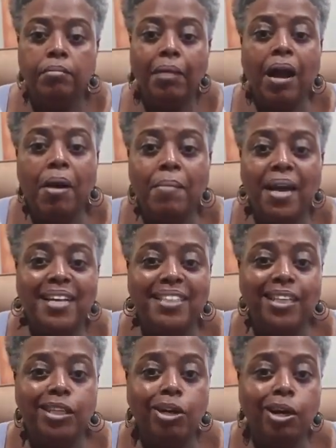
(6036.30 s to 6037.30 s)
All my
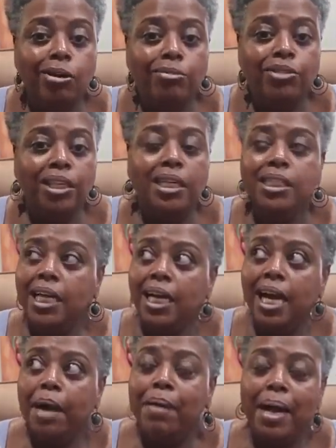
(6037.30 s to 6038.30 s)
hands clear on it because I
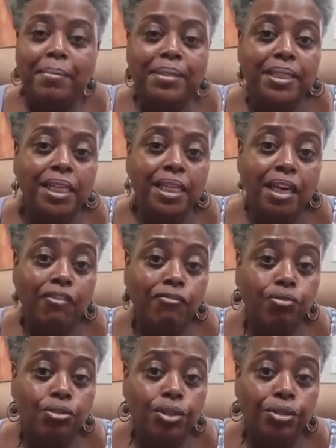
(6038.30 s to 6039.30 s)
got Bible study at
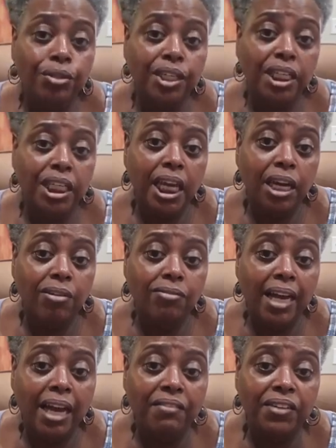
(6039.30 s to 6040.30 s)
4:30 today on
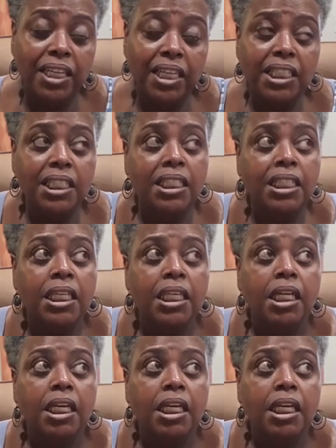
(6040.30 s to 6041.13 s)
life lessons.